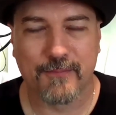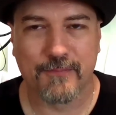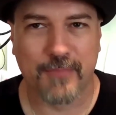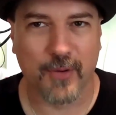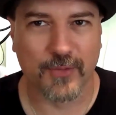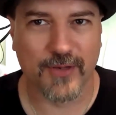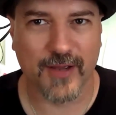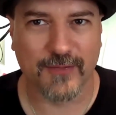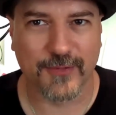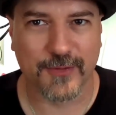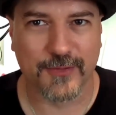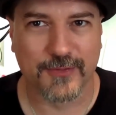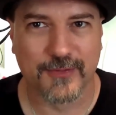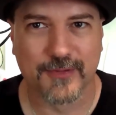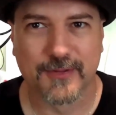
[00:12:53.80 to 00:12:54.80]
Bone
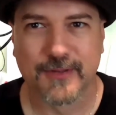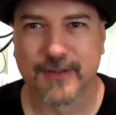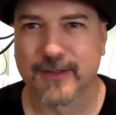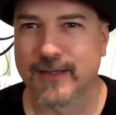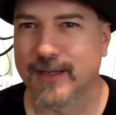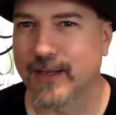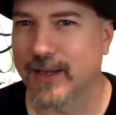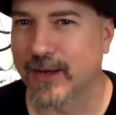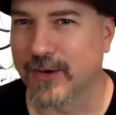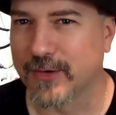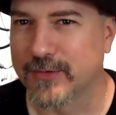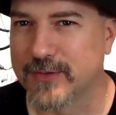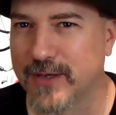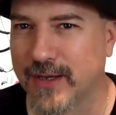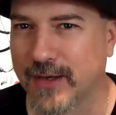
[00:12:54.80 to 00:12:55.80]
Devil,
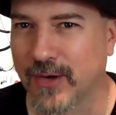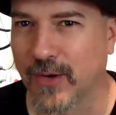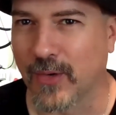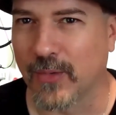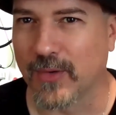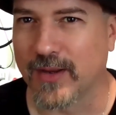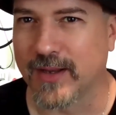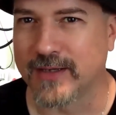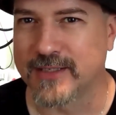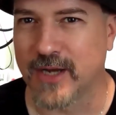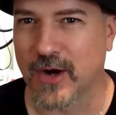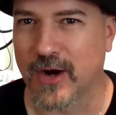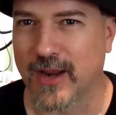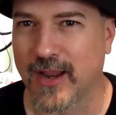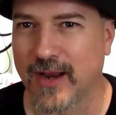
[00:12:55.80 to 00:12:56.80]

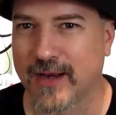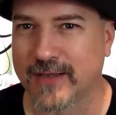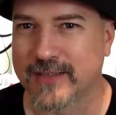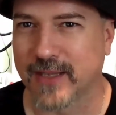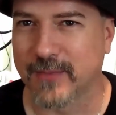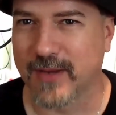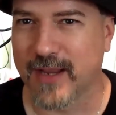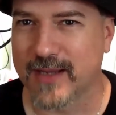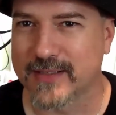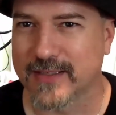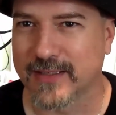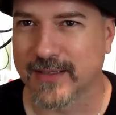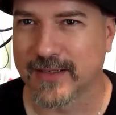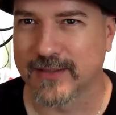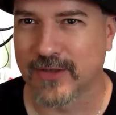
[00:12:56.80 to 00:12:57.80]
interrogating, telling me he has
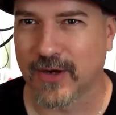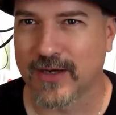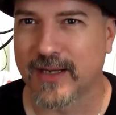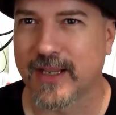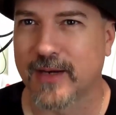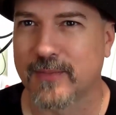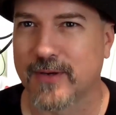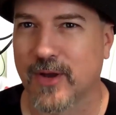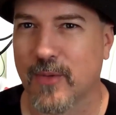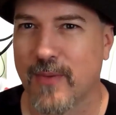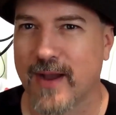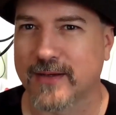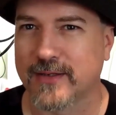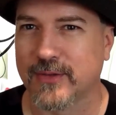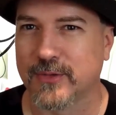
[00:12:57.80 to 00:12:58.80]
to, and trying to get him to go
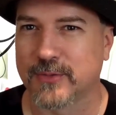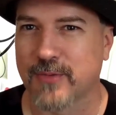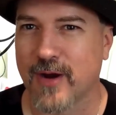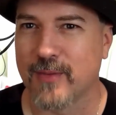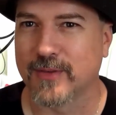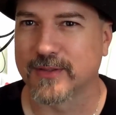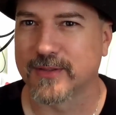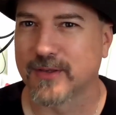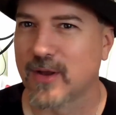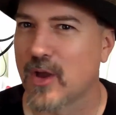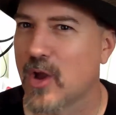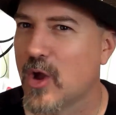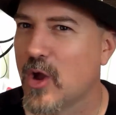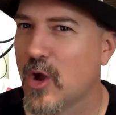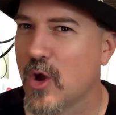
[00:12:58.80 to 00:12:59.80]
back to do his promise.
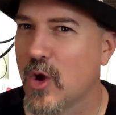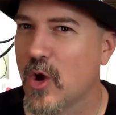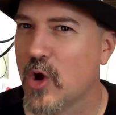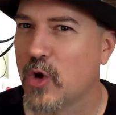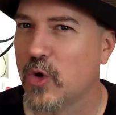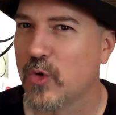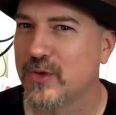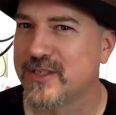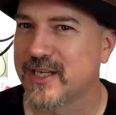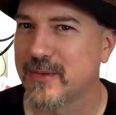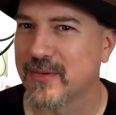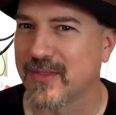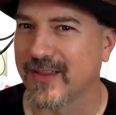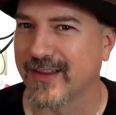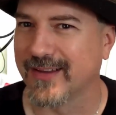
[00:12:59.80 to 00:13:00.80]
Who's
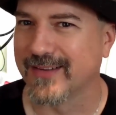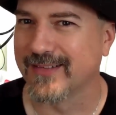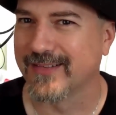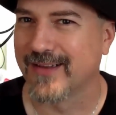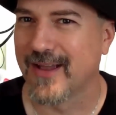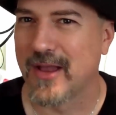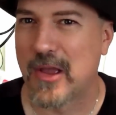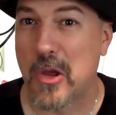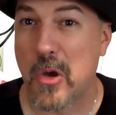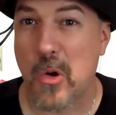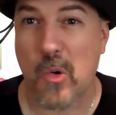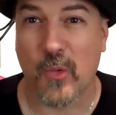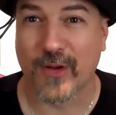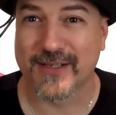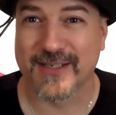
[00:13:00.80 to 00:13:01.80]
Timothy?
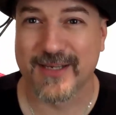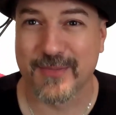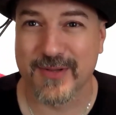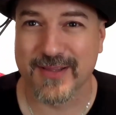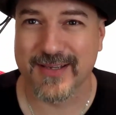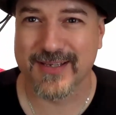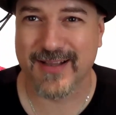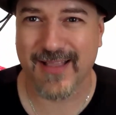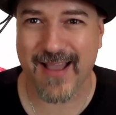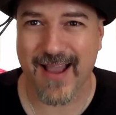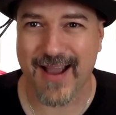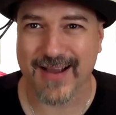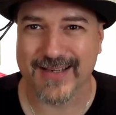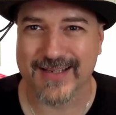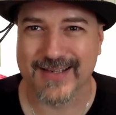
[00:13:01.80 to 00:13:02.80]
What's Timothy's
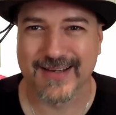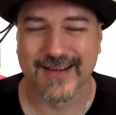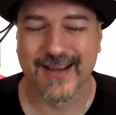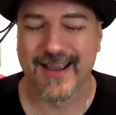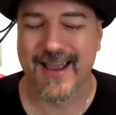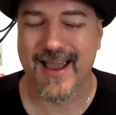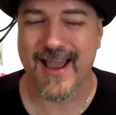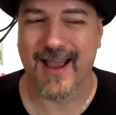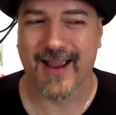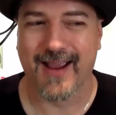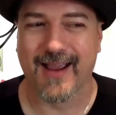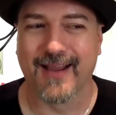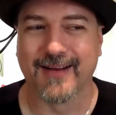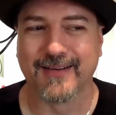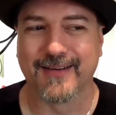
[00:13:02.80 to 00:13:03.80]
class?
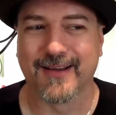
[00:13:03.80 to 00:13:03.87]
And,